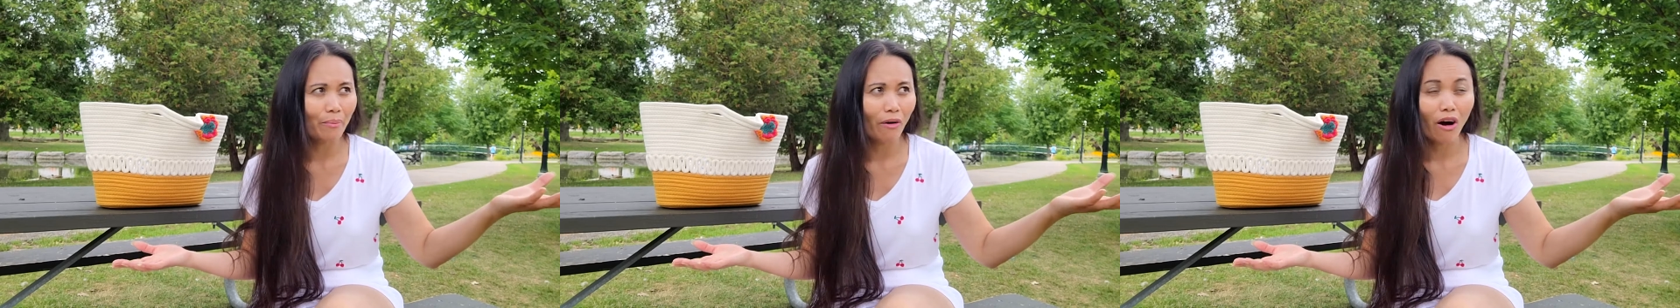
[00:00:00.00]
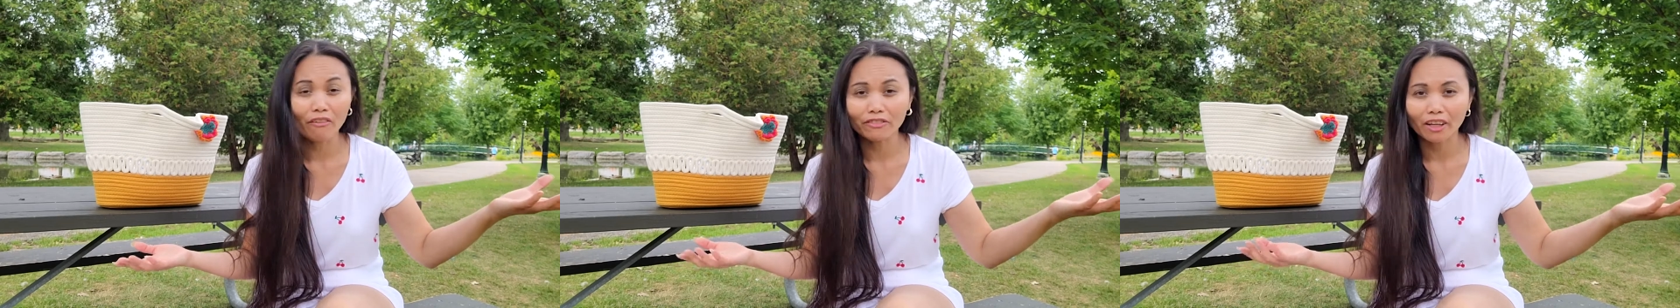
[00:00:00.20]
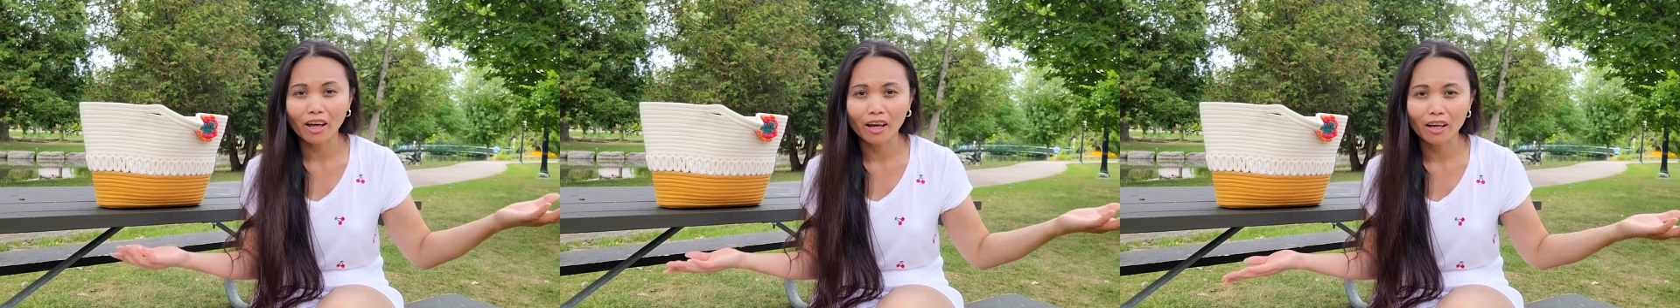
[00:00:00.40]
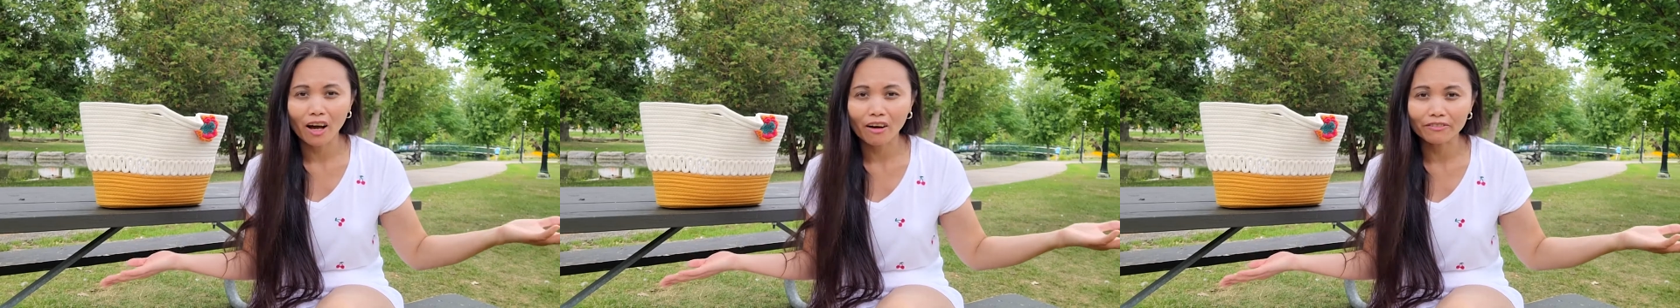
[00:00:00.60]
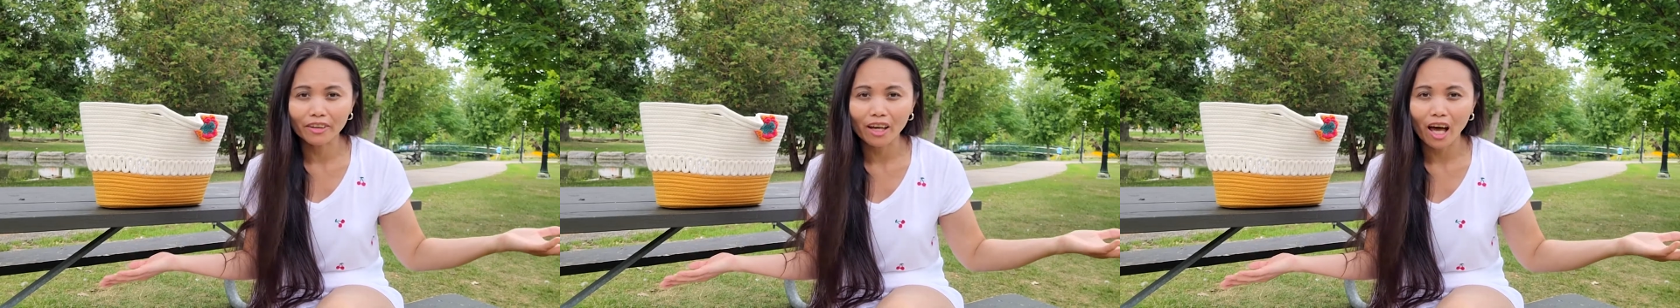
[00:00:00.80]
of the
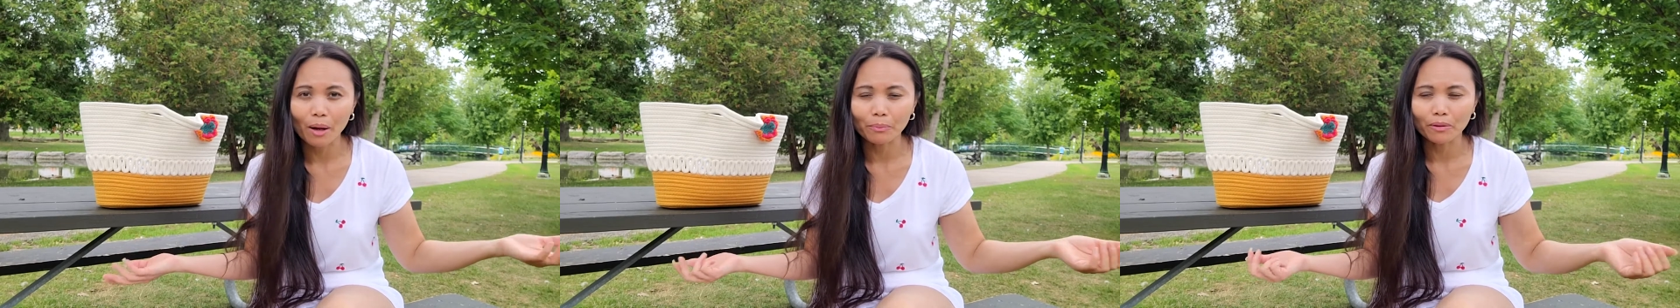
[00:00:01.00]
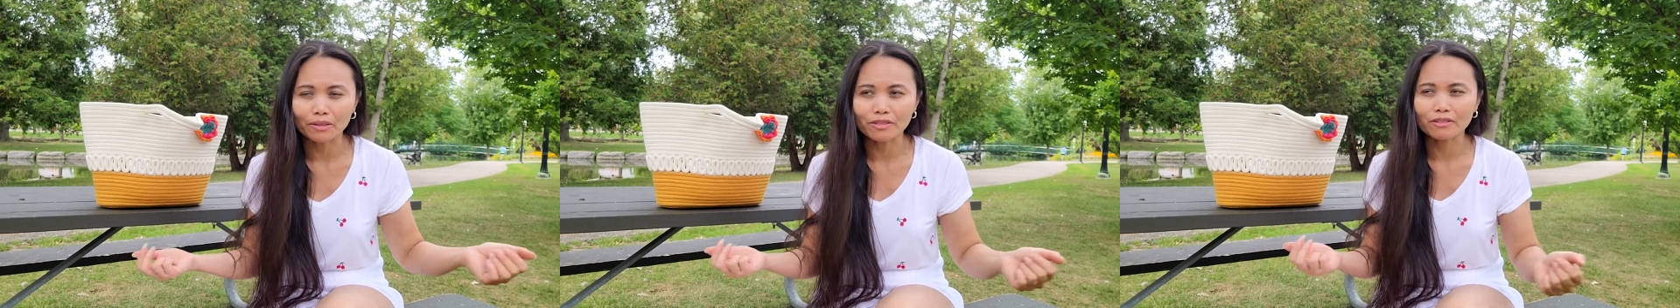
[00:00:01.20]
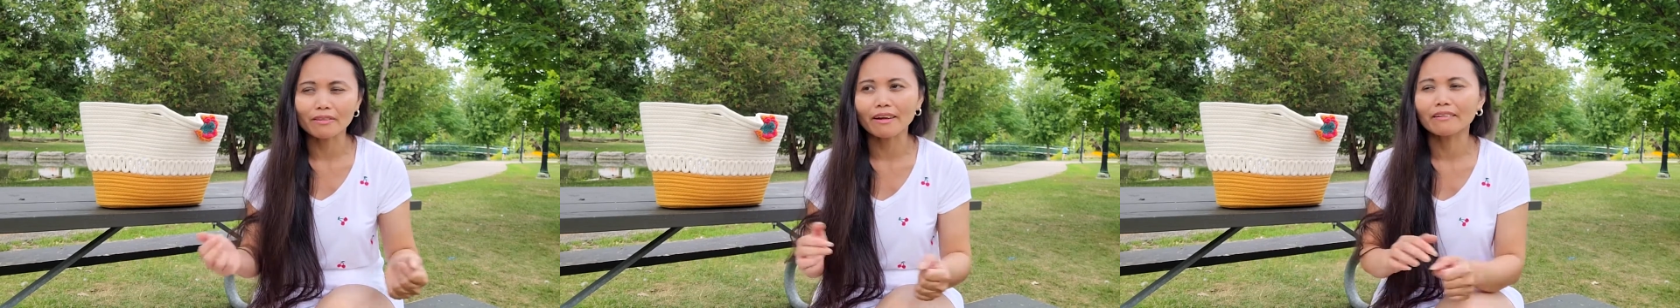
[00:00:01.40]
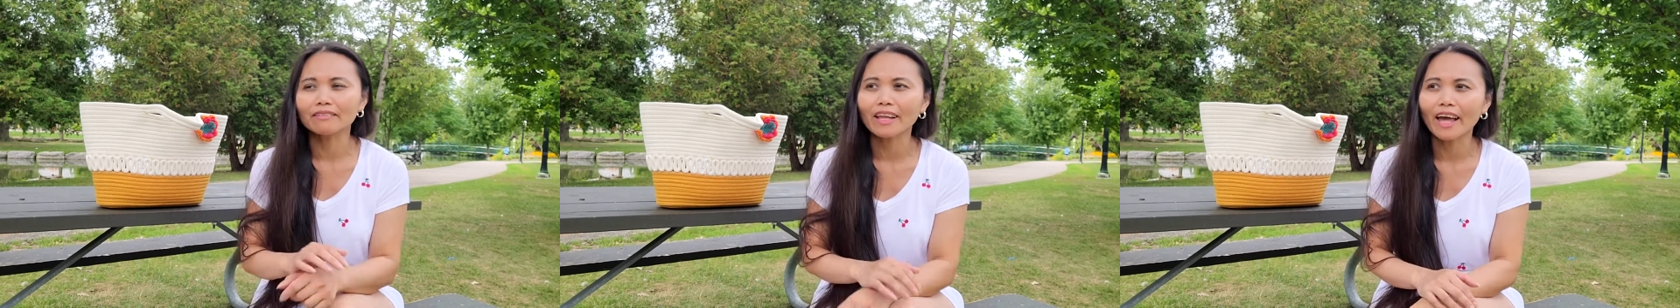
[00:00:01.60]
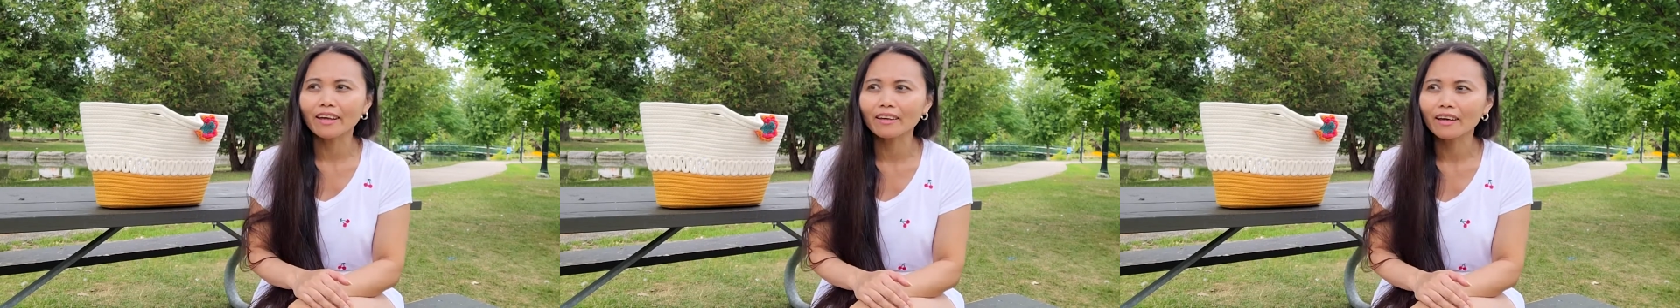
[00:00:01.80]
couples,
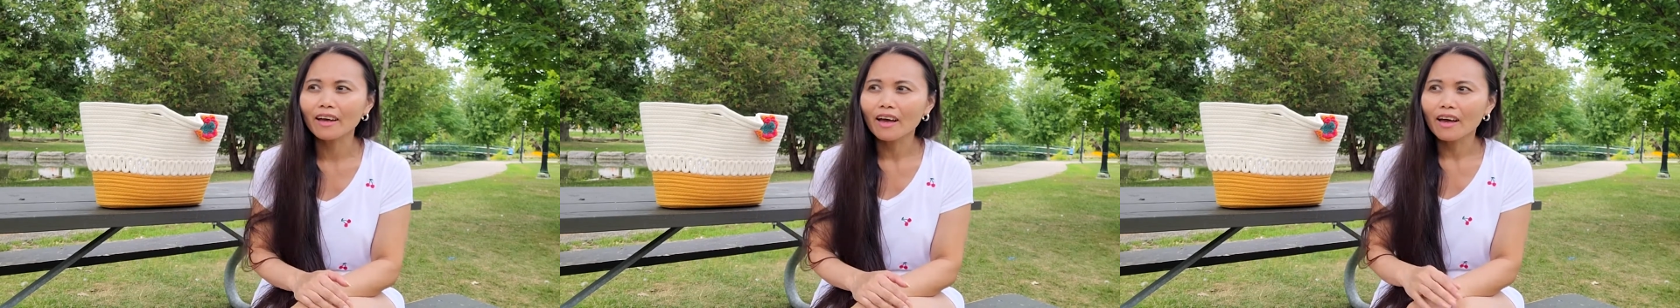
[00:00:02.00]
like